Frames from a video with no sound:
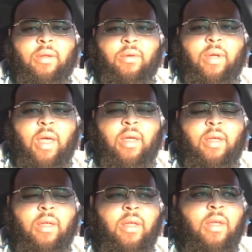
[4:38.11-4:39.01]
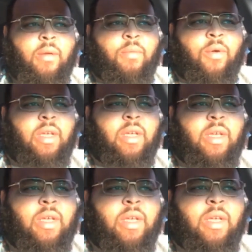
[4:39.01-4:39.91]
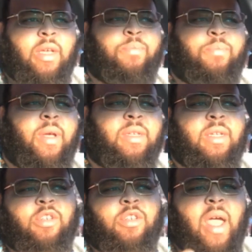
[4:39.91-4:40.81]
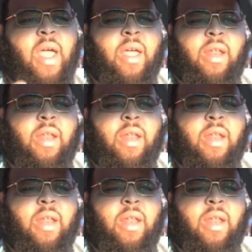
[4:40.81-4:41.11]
Okay, but really he speaks as a dragon.